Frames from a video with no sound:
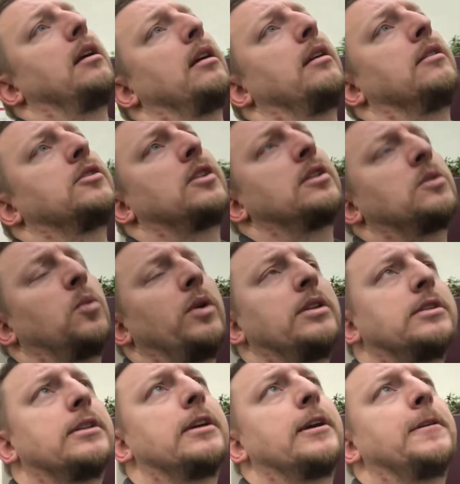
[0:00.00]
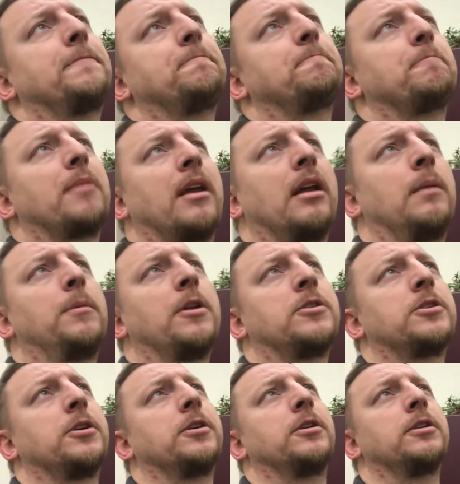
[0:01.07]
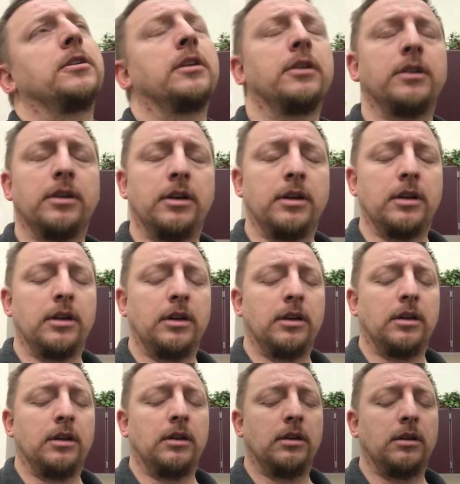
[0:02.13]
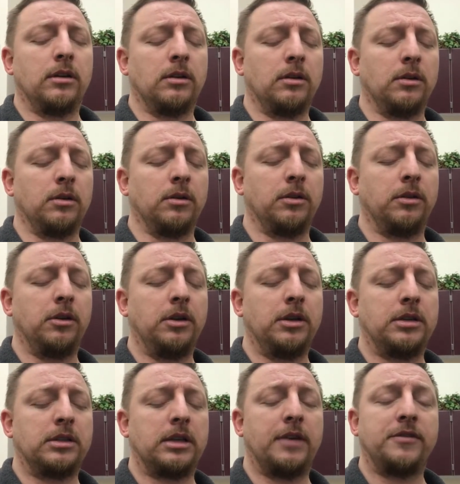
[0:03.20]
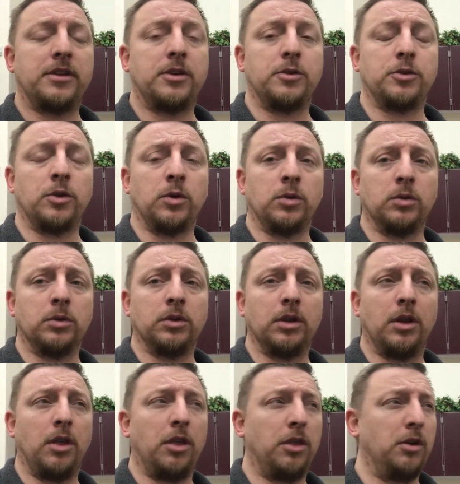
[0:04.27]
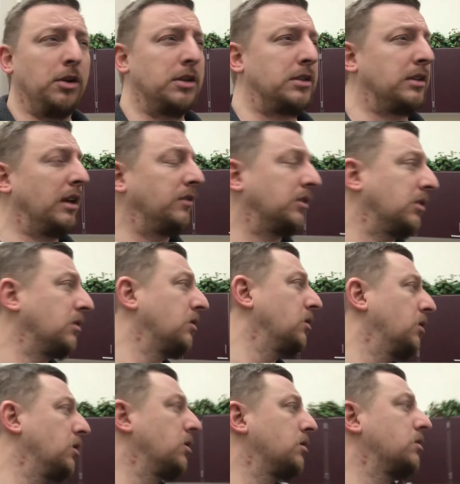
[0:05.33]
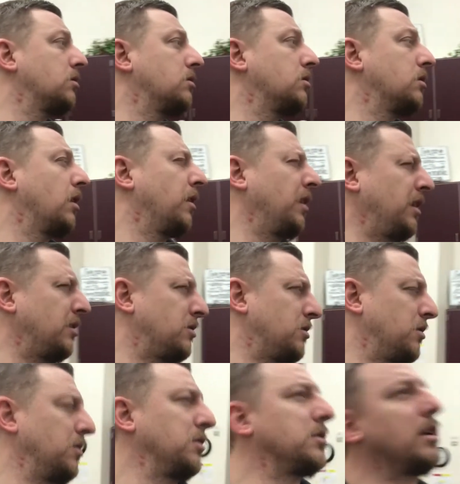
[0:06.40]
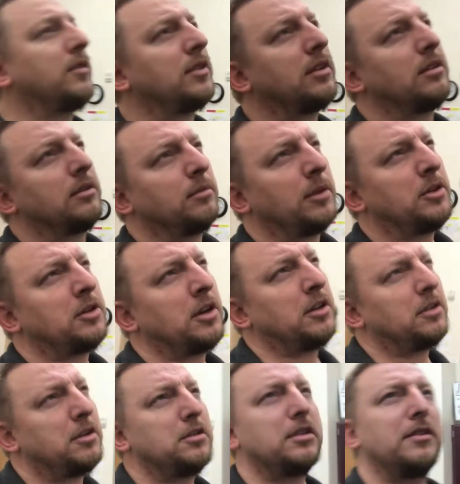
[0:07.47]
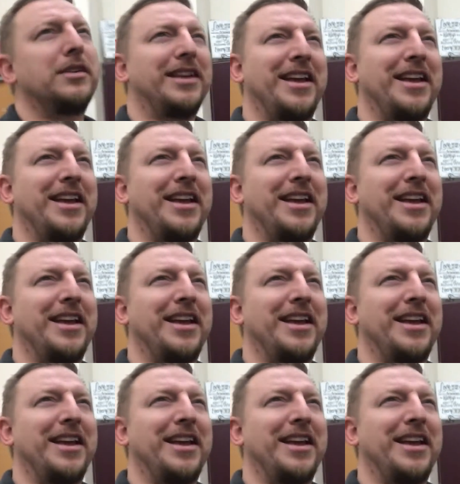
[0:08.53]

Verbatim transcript: And so that's a Wednesday. And I'm going to turn, oh, 37 years old. 37, goodness. I think it's 37. Am I turning 37?